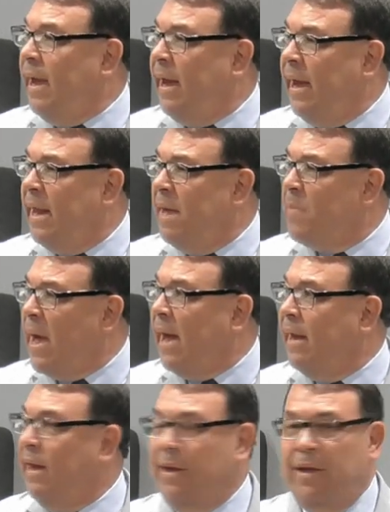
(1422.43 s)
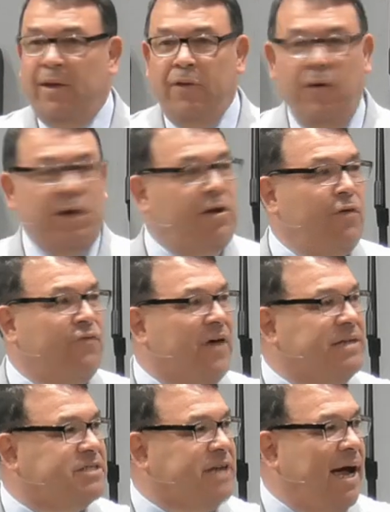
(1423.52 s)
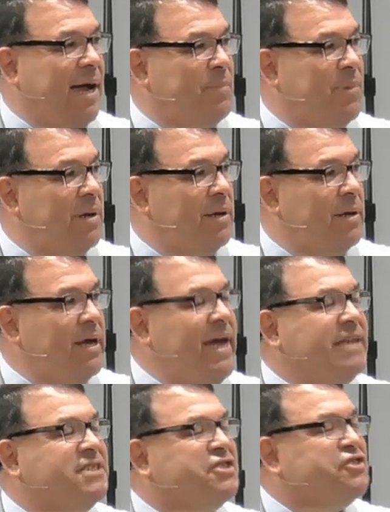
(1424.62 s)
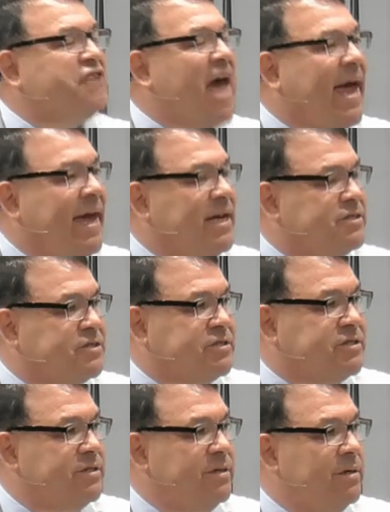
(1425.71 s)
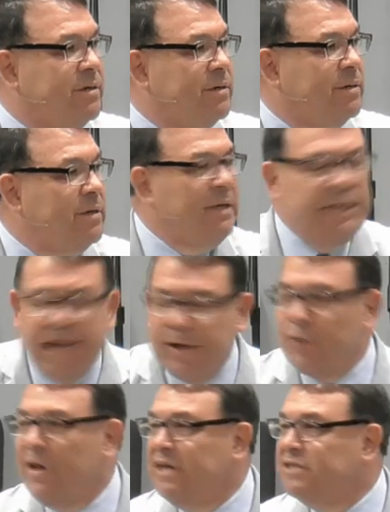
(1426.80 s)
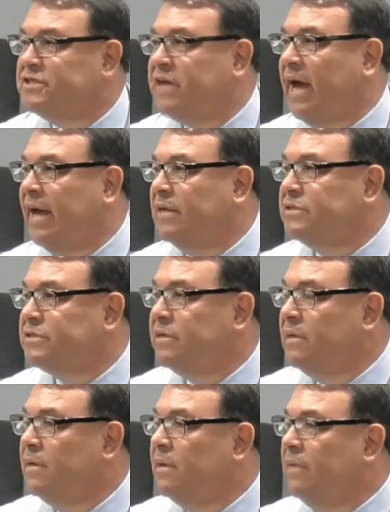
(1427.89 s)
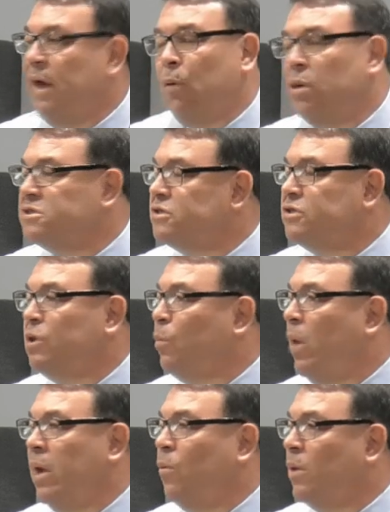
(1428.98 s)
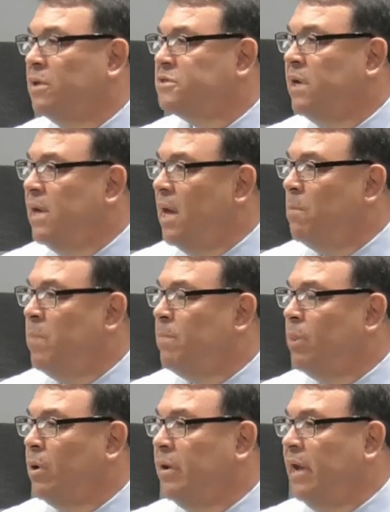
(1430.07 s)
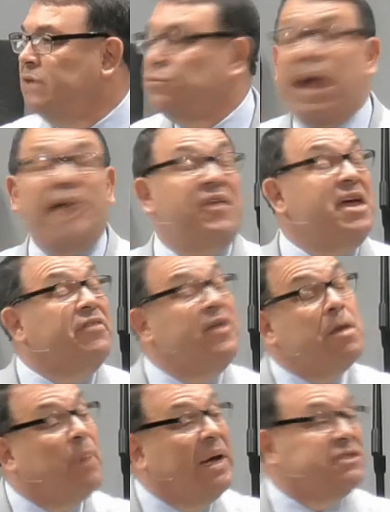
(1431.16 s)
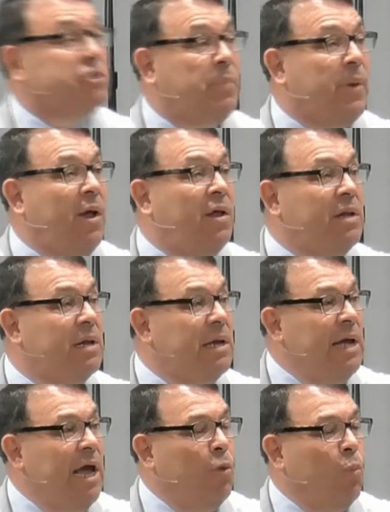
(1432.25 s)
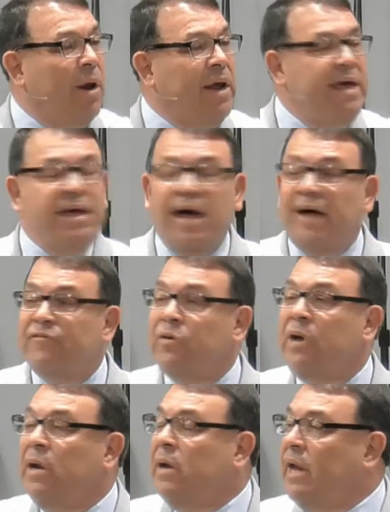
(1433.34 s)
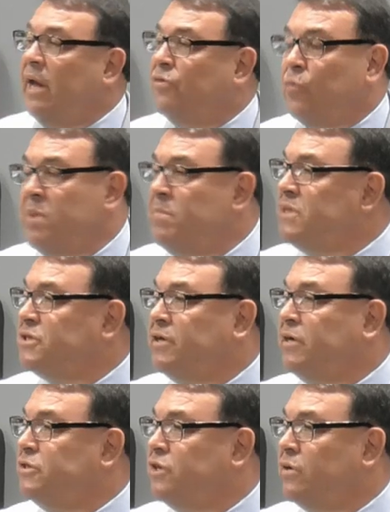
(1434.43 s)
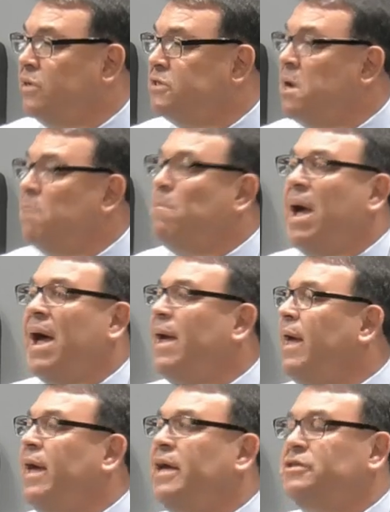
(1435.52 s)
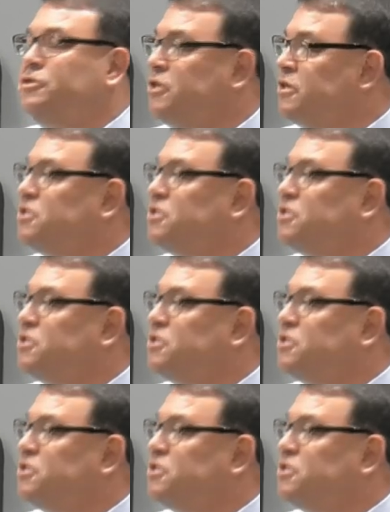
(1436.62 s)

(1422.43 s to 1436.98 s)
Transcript: Anybody, you can do FaceTime in seconds, literally in seconds. That wasn't the way it was in biblical days. When I think of the Apostle Paul, and what he covered in 3 missionary journeys, my head just